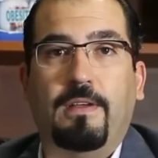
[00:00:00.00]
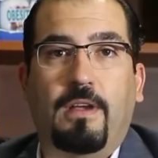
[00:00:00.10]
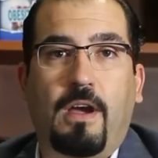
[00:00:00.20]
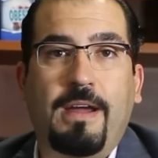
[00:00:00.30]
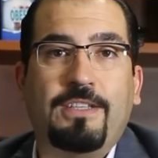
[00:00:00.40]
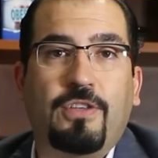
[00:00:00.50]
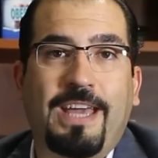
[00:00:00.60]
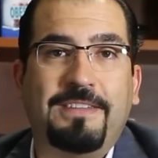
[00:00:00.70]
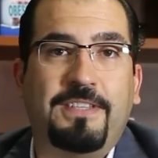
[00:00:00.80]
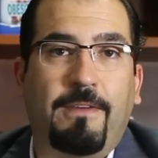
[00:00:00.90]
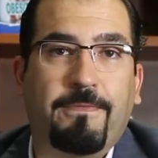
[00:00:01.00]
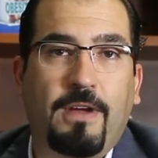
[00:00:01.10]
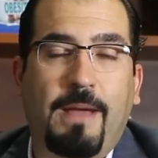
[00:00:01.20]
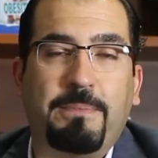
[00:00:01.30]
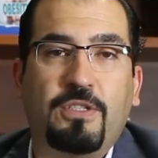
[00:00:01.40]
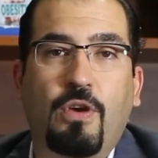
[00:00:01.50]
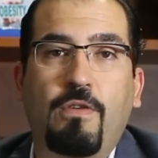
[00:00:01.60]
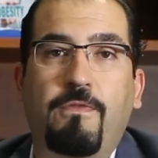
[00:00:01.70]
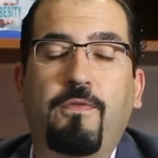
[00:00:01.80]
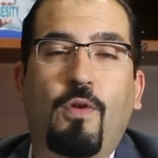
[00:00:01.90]
All right, so that's it for
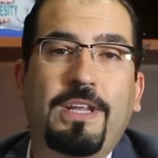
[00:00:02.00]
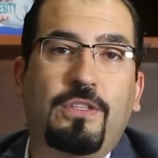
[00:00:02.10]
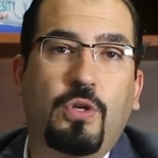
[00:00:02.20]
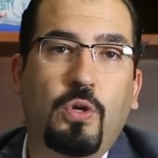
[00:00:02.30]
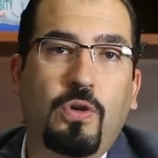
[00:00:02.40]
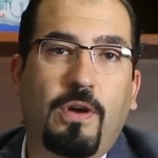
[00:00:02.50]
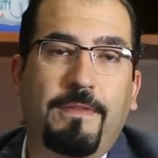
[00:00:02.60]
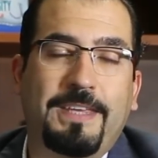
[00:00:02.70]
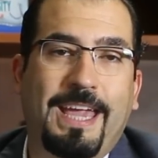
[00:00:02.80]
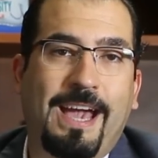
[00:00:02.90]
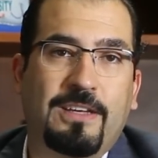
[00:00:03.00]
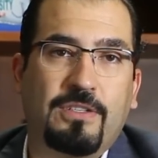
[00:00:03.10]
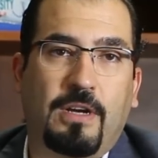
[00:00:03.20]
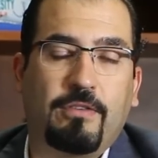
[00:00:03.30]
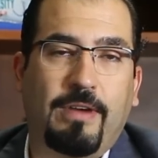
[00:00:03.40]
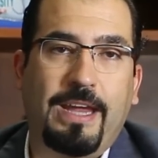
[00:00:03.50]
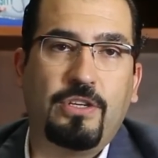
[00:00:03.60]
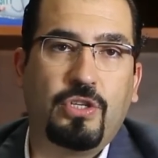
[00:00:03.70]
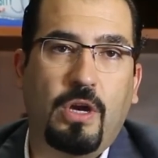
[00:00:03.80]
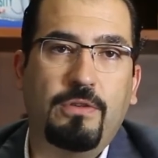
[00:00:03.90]
episode 42 of the Ask Dr. A
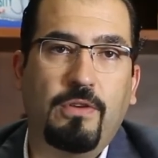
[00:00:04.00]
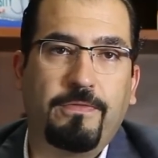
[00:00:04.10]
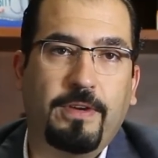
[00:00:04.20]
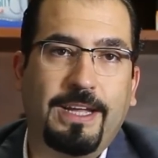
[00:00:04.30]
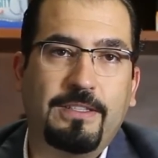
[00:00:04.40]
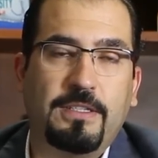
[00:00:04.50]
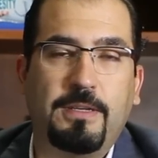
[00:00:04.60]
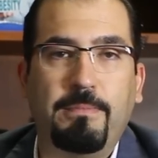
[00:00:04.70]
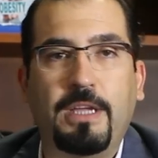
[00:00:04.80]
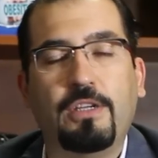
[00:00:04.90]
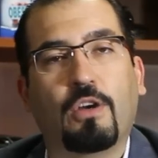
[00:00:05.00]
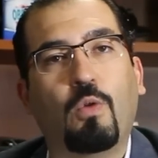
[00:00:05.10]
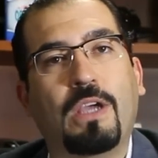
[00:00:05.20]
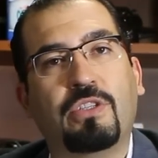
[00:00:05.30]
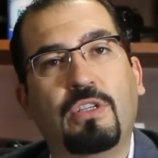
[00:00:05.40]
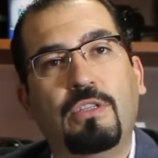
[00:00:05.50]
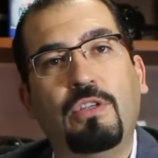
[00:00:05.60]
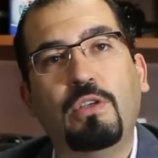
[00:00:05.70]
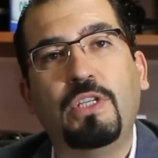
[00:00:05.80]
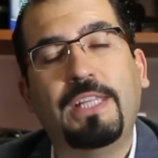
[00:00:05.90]
show. Don't forget to submit your
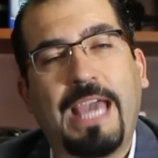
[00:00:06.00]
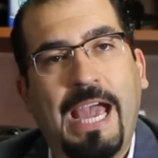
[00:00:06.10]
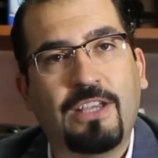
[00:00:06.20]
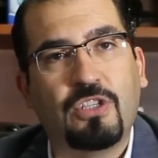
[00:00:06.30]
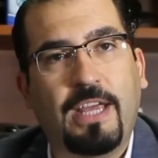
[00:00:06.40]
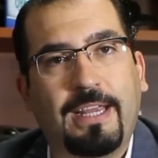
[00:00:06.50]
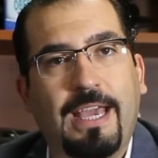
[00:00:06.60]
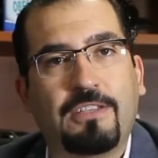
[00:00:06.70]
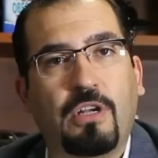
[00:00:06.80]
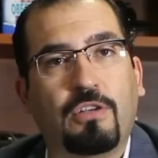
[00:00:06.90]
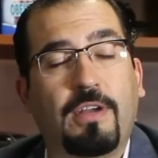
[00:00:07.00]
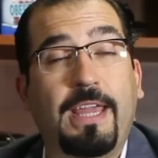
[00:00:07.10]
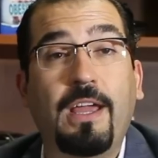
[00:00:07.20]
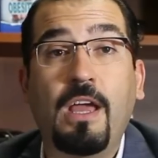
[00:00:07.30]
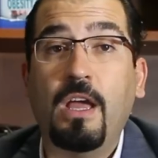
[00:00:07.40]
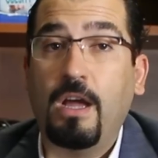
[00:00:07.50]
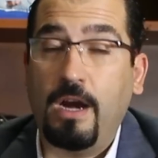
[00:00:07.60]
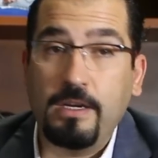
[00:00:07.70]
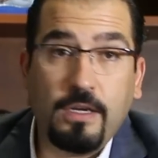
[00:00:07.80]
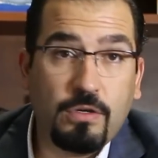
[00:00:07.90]
questions using the hashtag AskDrA
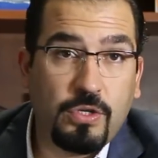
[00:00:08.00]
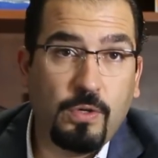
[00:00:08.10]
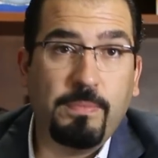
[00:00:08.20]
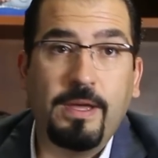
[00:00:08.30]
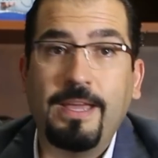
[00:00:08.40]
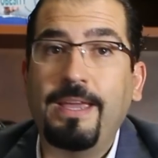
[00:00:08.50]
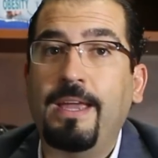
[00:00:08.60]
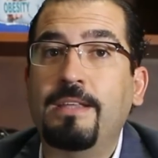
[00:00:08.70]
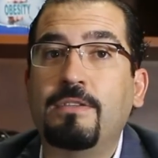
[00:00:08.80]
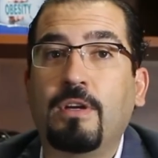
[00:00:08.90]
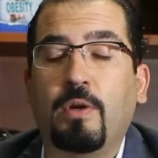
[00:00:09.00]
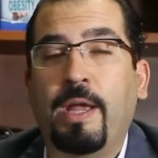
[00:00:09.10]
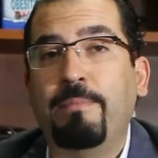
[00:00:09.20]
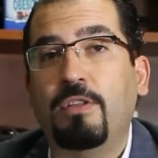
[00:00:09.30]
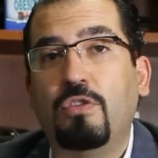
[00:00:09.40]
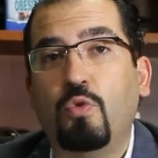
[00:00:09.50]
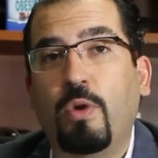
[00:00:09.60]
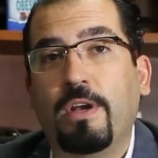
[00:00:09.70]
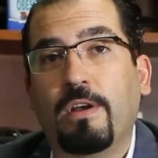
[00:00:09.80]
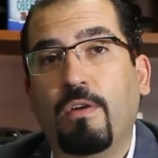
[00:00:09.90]
on YouTube, Instagram,
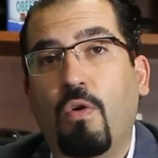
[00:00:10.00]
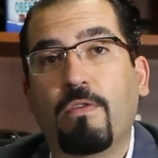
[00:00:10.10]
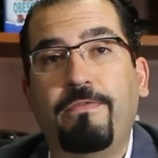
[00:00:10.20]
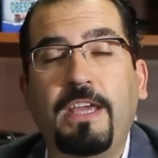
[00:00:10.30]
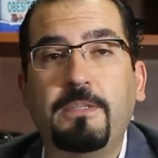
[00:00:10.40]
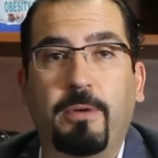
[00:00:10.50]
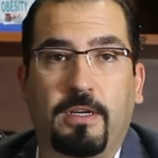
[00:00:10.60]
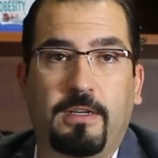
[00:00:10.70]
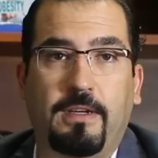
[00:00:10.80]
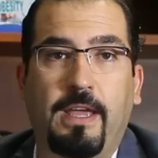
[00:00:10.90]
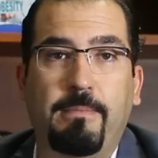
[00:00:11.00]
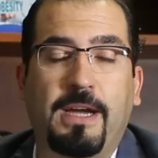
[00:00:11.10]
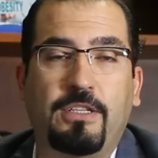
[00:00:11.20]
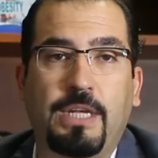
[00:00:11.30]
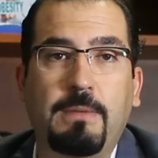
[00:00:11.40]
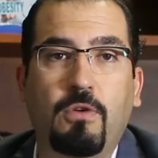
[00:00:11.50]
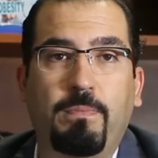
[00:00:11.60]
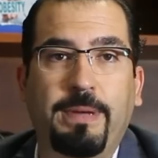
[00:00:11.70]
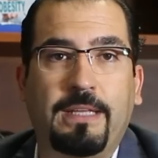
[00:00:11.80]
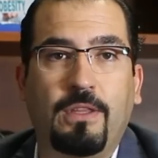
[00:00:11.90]
Twitter, or Facebook. And my team
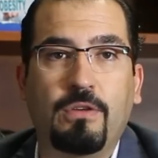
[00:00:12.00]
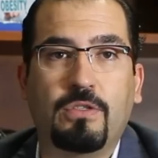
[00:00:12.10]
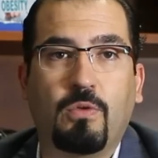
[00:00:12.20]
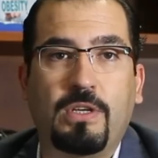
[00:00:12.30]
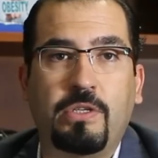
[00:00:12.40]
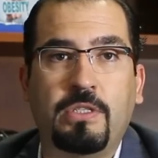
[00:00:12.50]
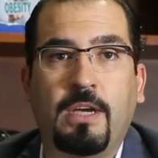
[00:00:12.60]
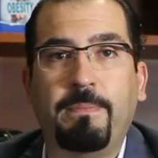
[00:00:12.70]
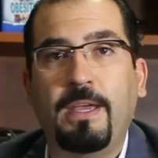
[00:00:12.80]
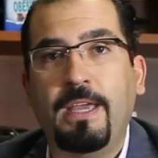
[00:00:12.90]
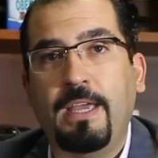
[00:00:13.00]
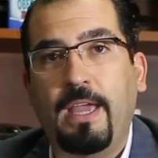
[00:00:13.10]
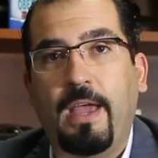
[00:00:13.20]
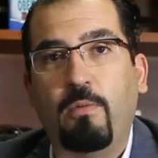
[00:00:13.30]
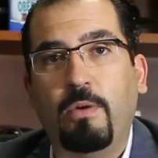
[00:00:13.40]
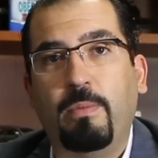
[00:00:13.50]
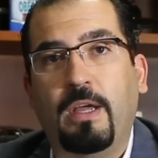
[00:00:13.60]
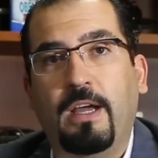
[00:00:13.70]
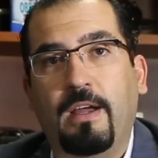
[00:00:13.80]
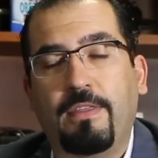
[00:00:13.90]
will pick those questions up and we'll
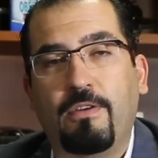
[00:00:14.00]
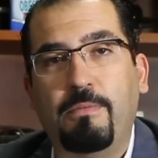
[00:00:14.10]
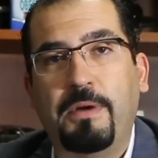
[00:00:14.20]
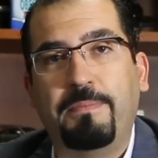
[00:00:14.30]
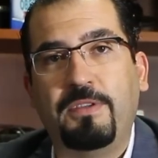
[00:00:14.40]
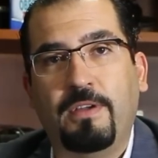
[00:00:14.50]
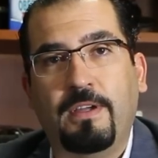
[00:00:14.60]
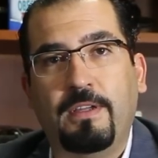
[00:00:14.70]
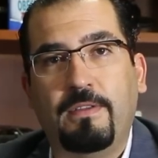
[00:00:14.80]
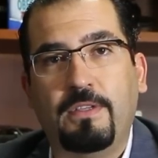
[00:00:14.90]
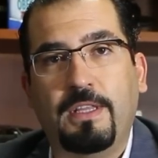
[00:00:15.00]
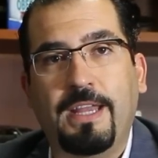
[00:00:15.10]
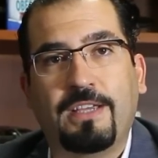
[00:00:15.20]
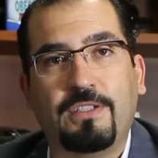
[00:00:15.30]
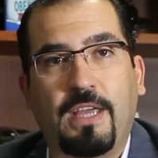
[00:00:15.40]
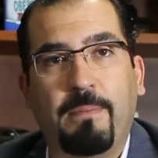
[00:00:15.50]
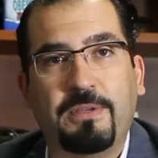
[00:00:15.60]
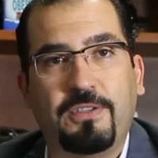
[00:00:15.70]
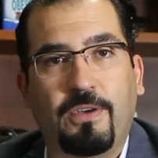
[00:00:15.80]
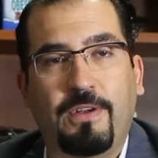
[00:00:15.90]
throw them up to the next
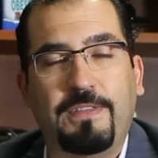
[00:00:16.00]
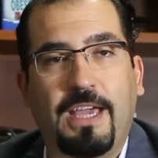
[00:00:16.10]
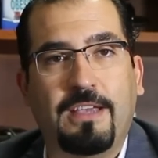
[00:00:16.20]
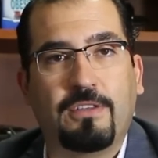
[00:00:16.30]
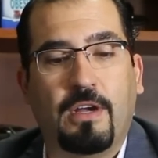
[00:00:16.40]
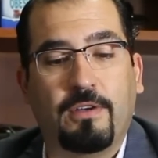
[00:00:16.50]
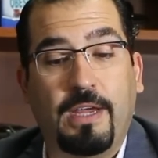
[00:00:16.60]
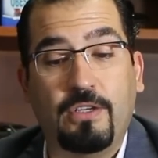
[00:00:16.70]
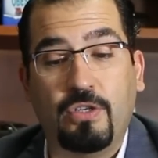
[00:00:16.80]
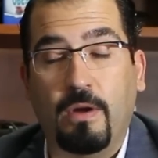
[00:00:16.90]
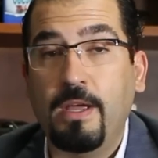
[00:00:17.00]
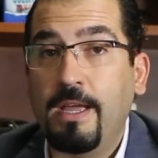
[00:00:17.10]
episode of the Ask Dr. A show.